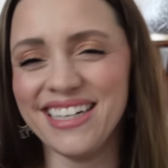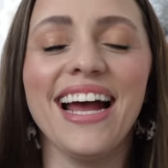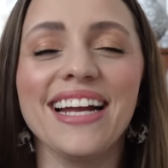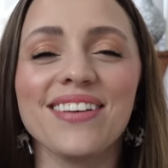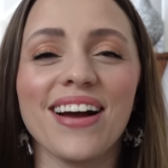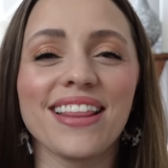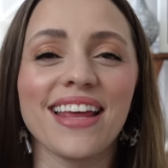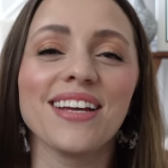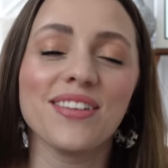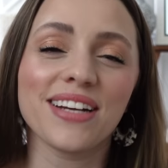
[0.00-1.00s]
Anyway,
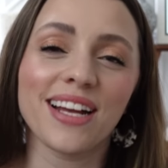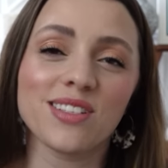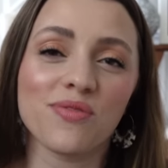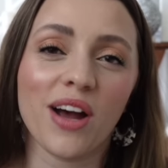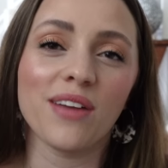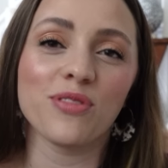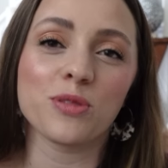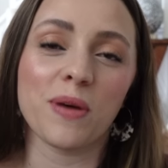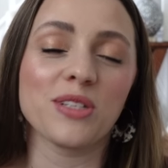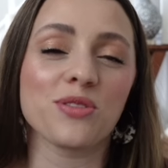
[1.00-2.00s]
thank you to Casetify for
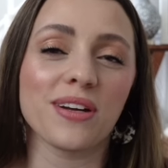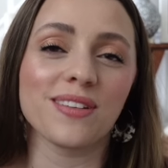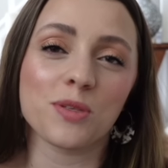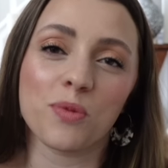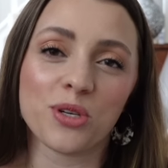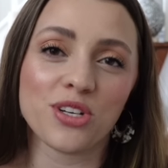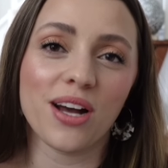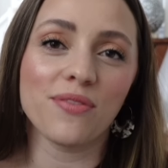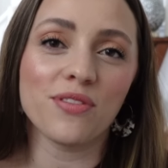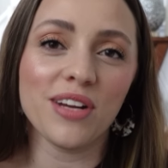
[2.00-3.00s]
sponsoring this portion
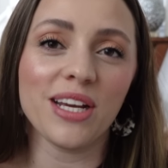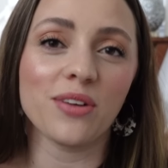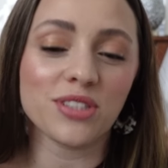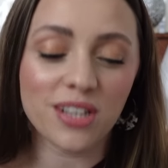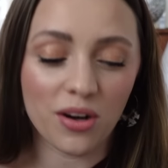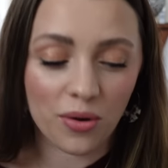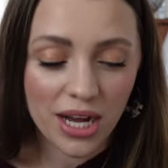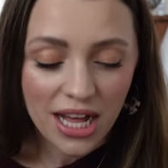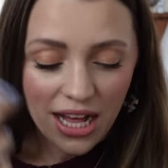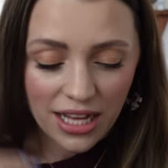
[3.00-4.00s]
of the video. So
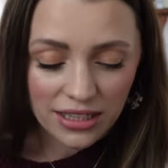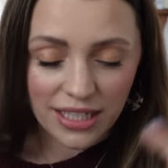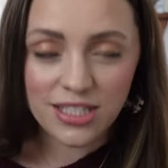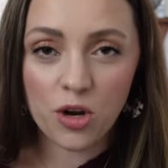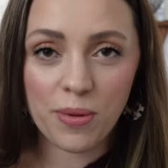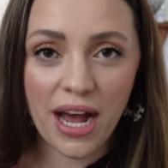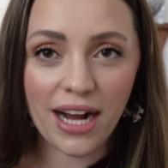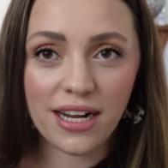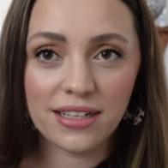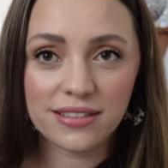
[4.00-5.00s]
let's go
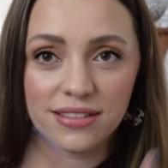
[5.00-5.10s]
back.